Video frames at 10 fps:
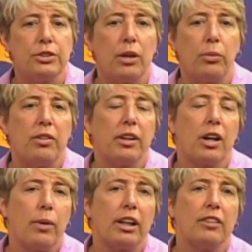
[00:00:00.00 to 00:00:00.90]
that we think
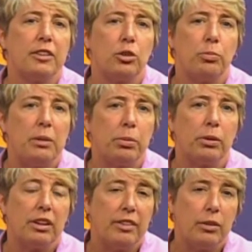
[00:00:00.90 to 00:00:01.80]
are relevant to
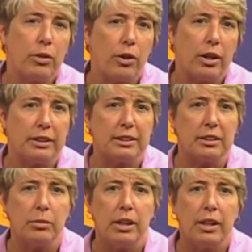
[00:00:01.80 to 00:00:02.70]
people living with
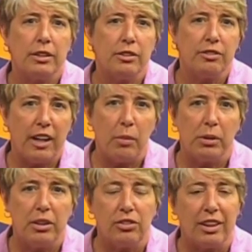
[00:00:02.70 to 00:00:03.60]
autism, to
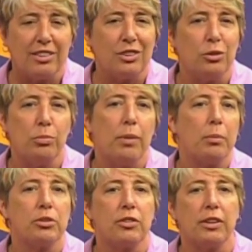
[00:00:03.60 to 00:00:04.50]
families, and to
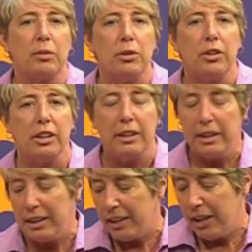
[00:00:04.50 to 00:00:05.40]
members of the community.
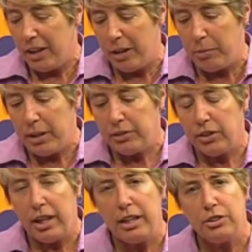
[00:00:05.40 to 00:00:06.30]

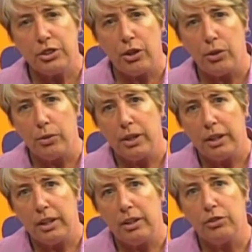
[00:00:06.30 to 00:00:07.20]
Today's show
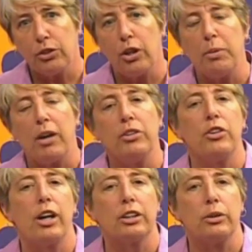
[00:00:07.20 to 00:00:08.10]
is going to be our
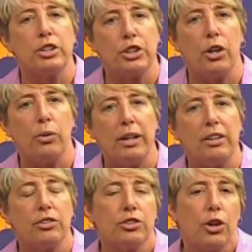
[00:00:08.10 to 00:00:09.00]
introductory show, and
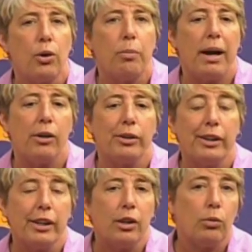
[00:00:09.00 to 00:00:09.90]
it's a show about
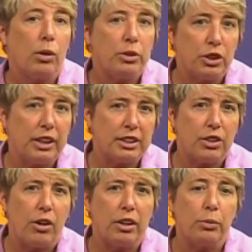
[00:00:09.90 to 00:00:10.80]
where we should get
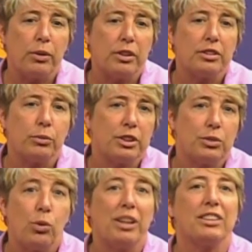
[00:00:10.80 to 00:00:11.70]
started with this, which
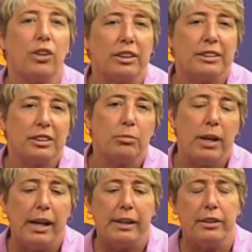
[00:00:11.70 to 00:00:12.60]
is what is autism
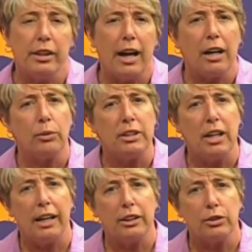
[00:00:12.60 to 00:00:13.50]
and how do we
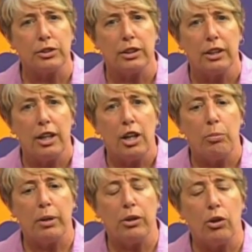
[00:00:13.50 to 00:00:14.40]
diagnose it.
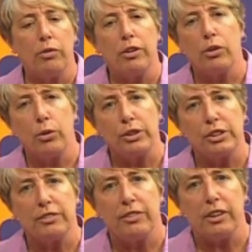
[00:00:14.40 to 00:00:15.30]
But over the
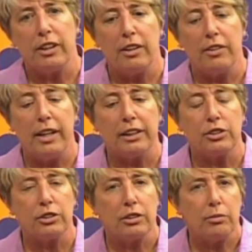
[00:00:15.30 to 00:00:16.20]
course of the
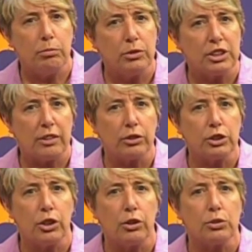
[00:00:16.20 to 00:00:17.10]
next several
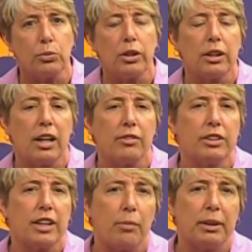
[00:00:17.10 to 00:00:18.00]
shows, we're going to cover
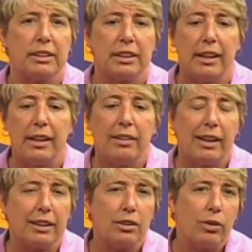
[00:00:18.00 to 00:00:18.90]
topics
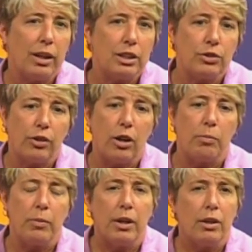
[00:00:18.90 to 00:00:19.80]
that can range
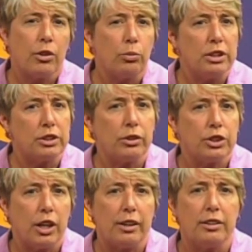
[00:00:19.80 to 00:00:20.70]
from the
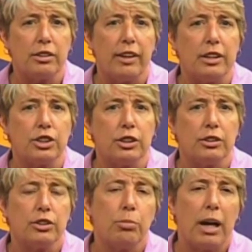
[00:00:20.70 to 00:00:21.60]
research on intervention
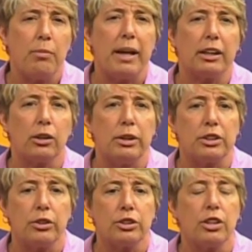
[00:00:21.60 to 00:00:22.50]
to biomedical
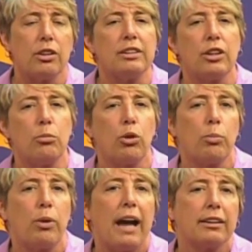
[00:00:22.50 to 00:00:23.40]
research to things that are more
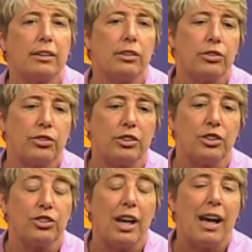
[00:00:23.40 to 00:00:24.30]
practical, such
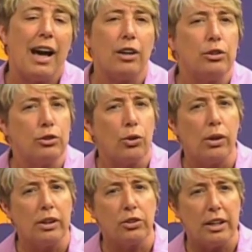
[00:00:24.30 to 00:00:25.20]
as how do you
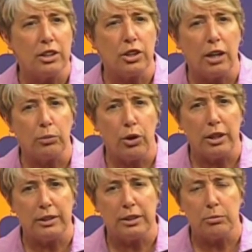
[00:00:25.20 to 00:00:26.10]
toilet train a child with
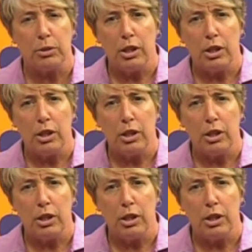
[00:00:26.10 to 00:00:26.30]
autism,